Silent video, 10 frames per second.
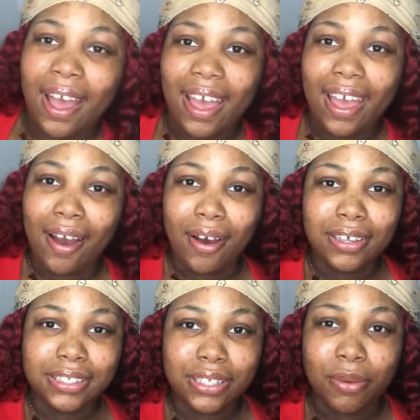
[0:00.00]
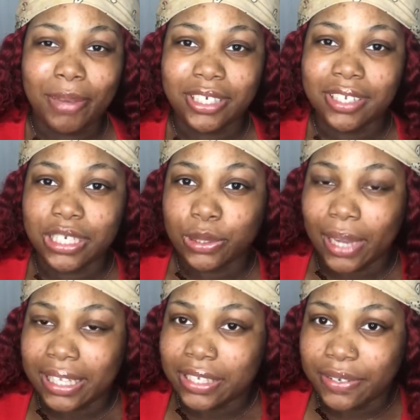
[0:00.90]
And also make sure that you
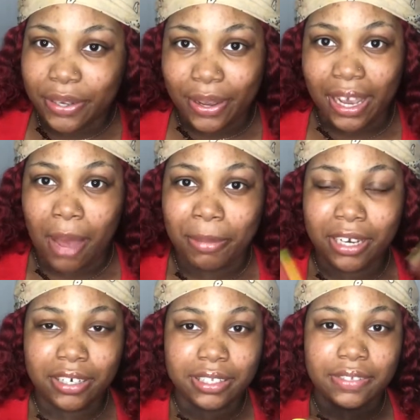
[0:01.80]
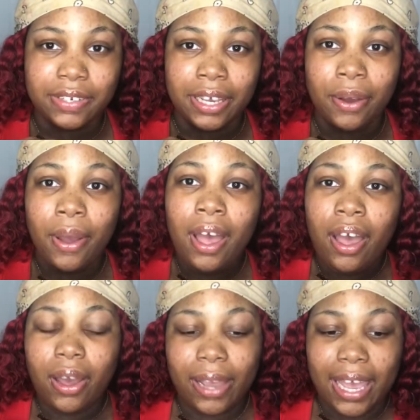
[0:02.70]
like this video and comment under this video.
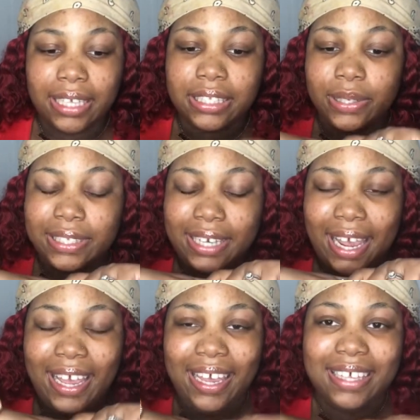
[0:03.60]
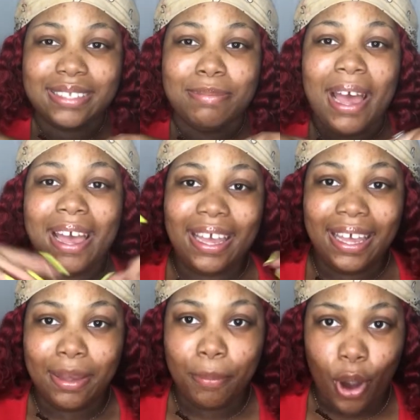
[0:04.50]
Okay, so today is my
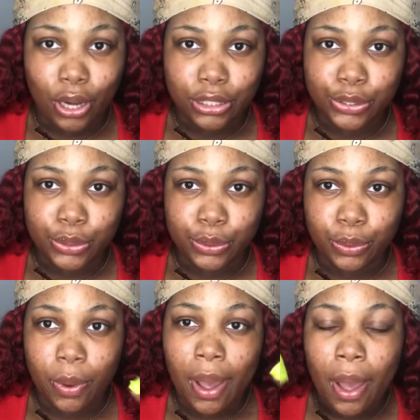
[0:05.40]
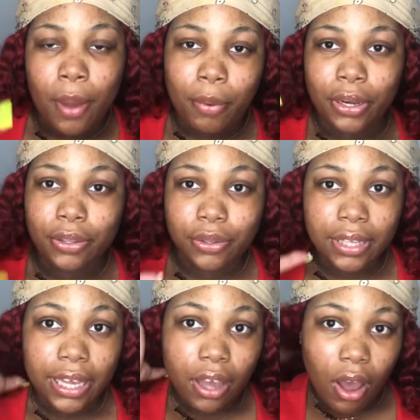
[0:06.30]
part two Pretty Little
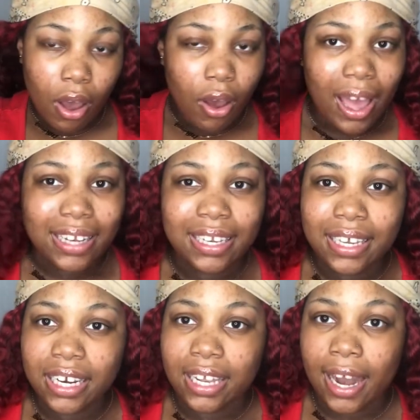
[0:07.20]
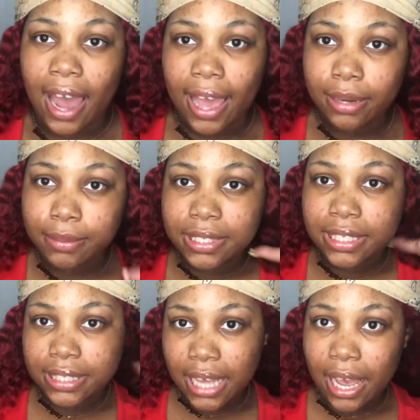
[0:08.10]
Thing haul. I didn't get a lot of items
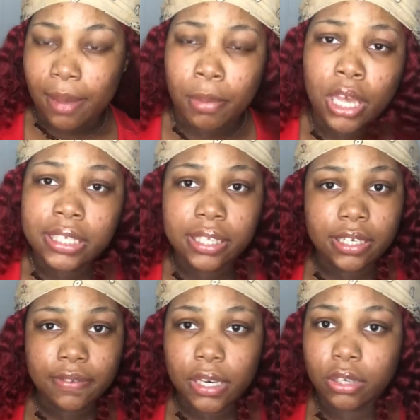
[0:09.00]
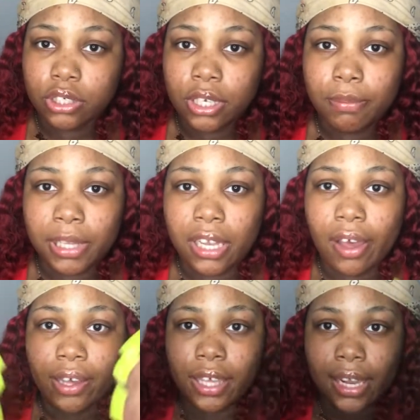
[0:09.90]
this time, so this video shouldn't be
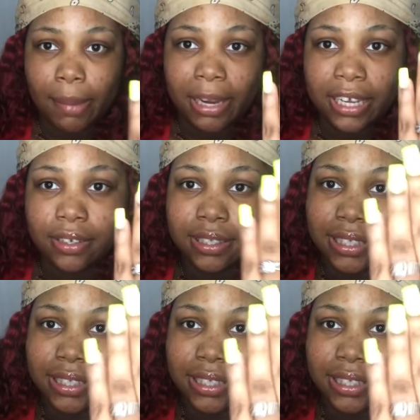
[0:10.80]
long. Y'all like my nails?